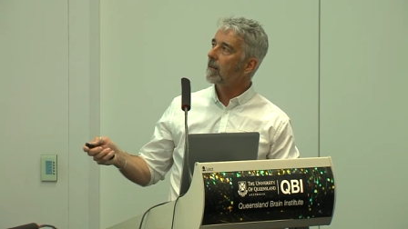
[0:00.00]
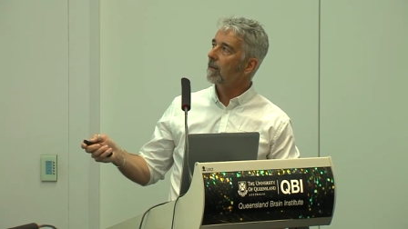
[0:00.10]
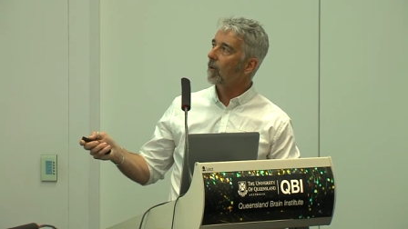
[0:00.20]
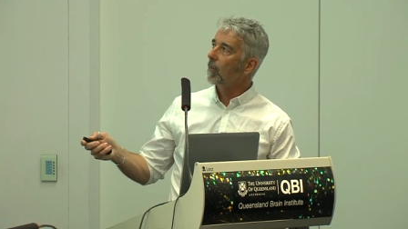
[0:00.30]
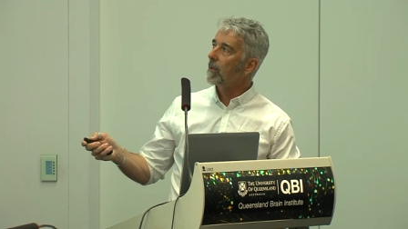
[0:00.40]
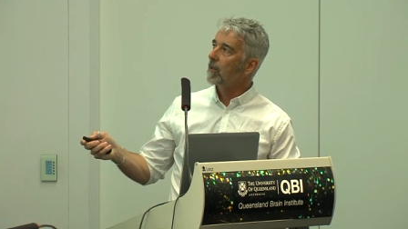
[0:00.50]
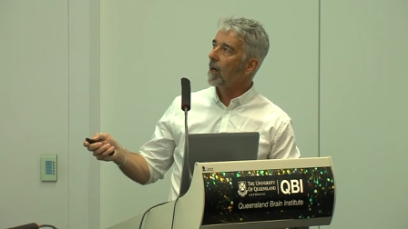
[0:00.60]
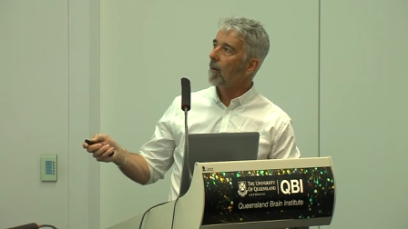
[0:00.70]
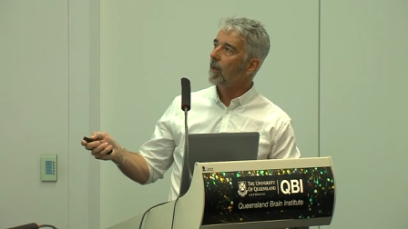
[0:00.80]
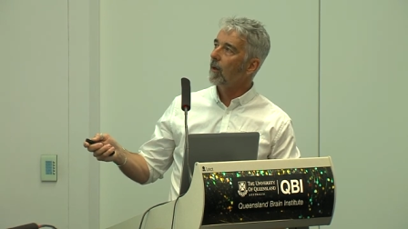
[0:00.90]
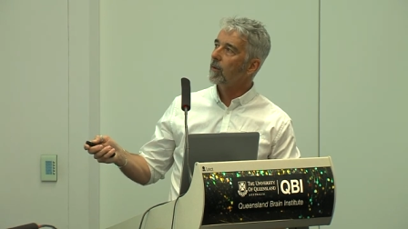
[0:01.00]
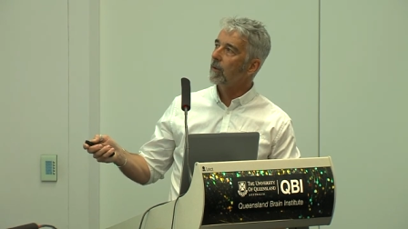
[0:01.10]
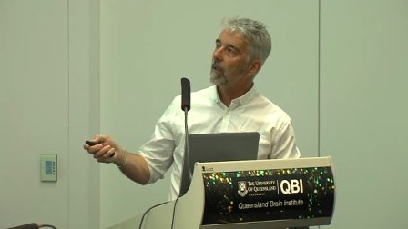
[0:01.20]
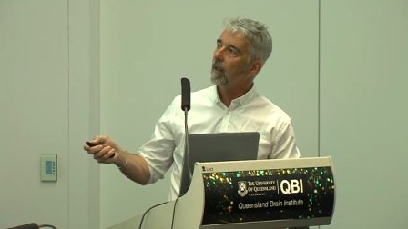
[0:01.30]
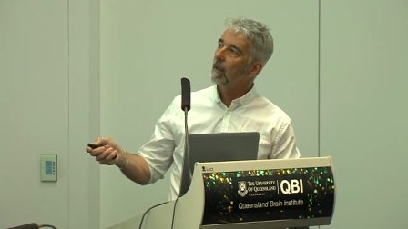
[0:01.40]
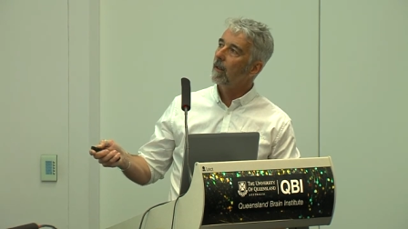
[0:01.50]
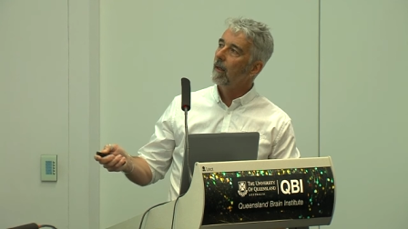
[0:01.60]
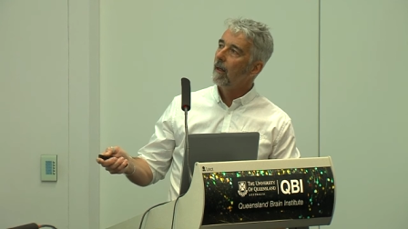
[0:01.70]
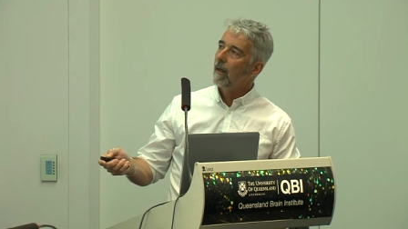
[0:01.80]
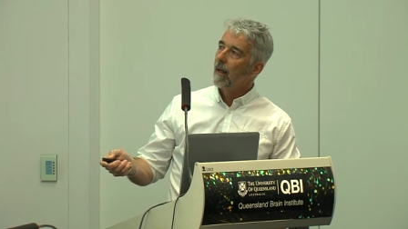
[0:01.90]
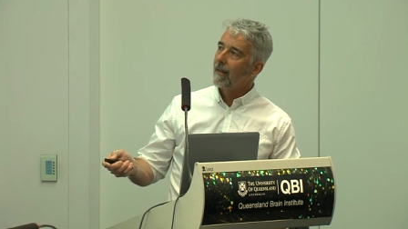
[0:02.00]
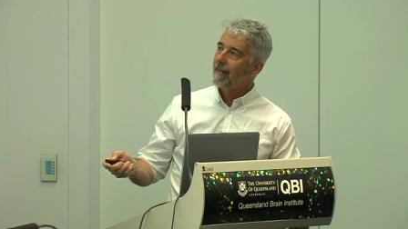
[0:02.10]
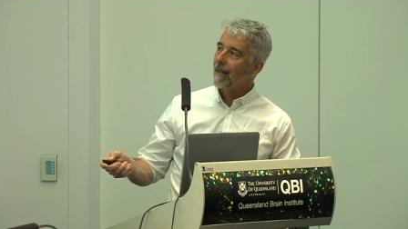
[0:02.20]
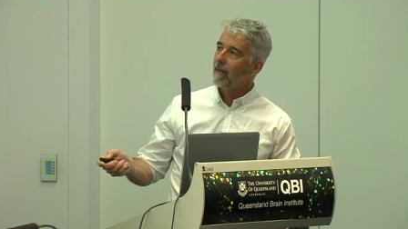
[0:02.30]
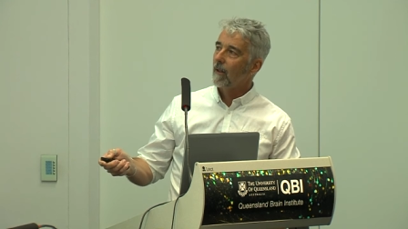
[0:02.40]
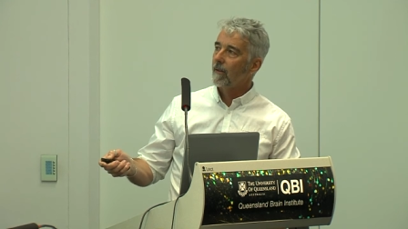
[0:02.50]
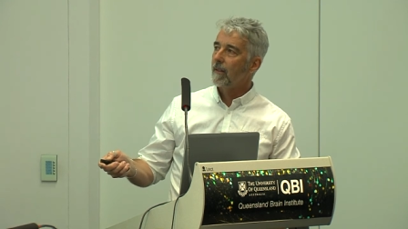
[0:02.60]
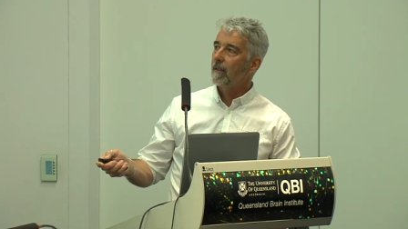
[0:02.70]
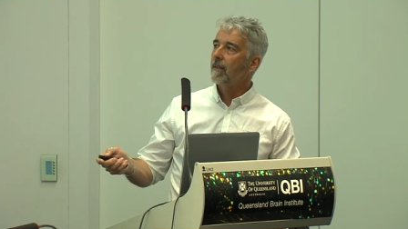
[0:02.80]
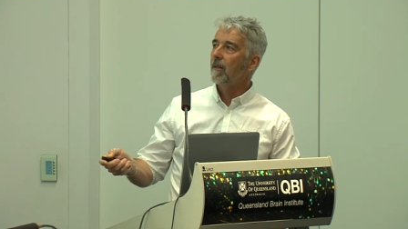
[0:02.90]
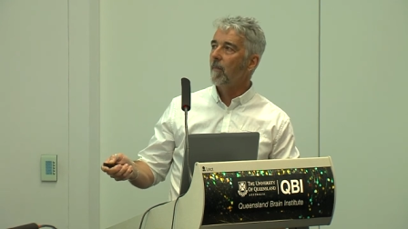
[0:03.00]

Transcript: There's a group in Germany also done it, excitotoxicity,